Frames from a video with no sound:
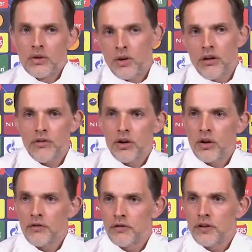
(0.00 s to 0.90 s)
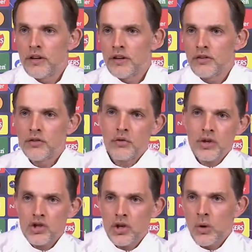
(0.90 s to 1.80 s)
Do they feel confident? Do
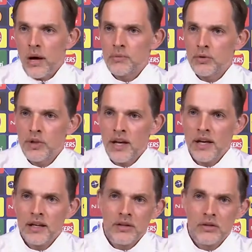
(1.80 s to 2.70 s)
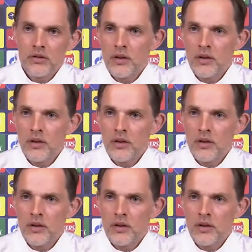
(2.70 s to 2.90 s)
they show up today?